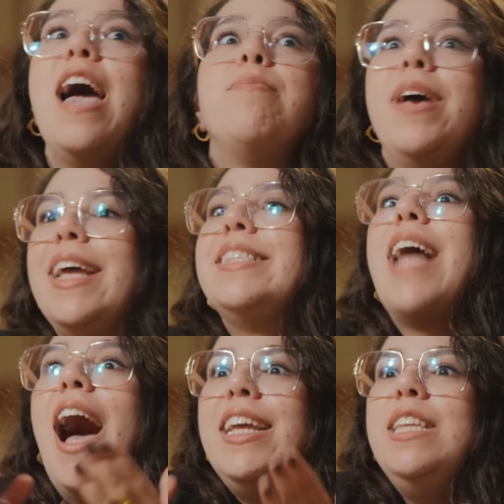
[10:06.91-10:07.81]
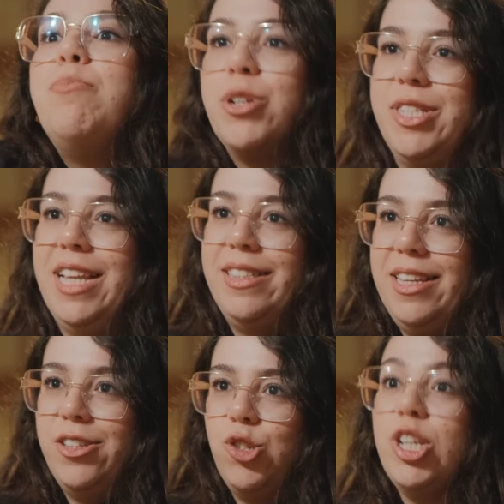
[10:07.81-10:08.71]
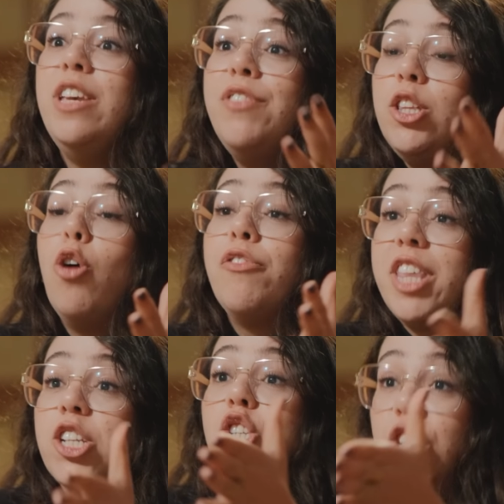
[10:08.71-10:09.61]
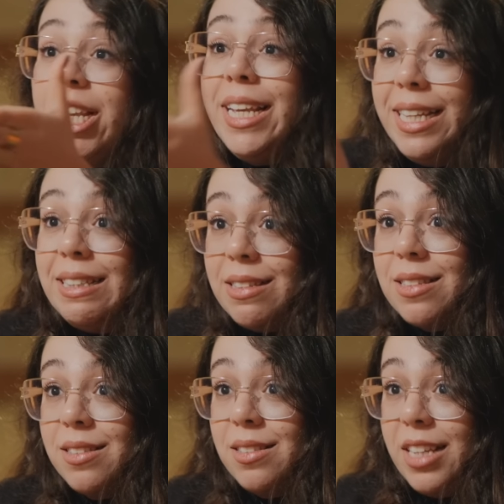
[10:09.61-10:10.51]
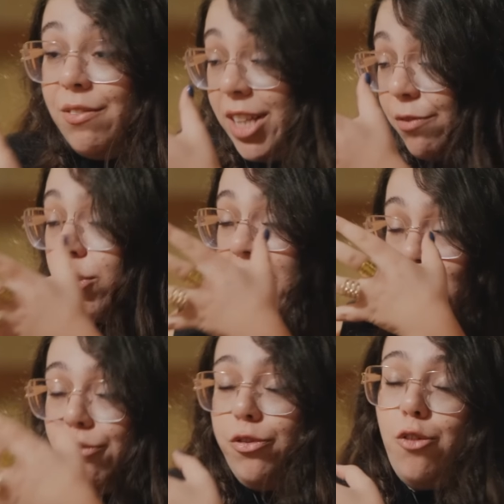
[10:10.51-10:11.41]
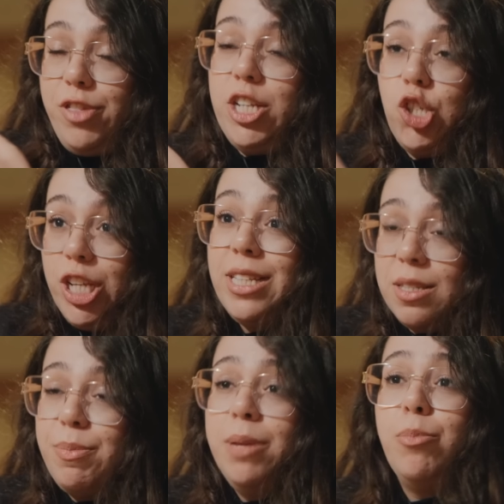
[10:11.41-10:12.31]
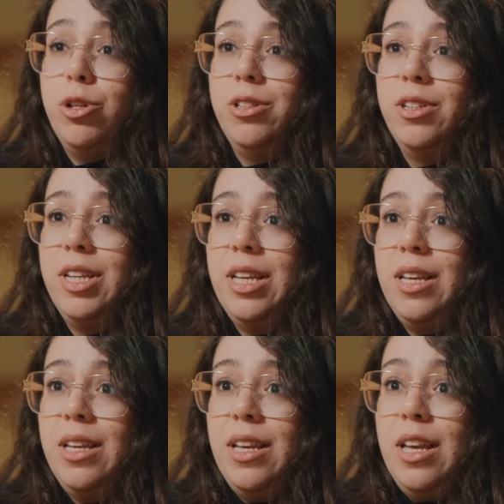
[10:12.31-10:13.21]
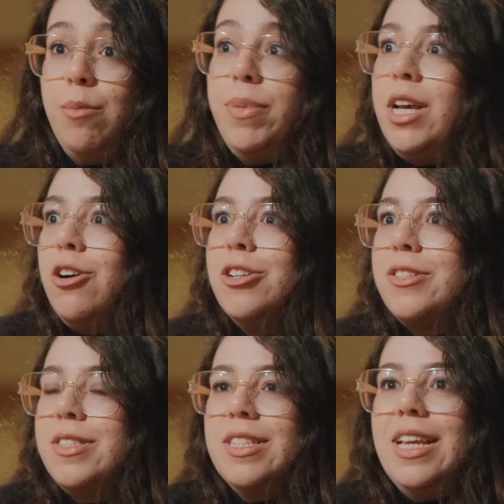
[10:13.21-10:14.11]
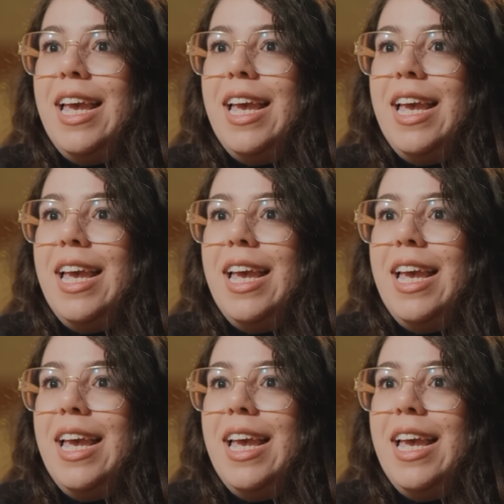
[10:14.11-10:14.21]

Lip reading: A tiny percentage, even of the Shiites, of the Shiites people, because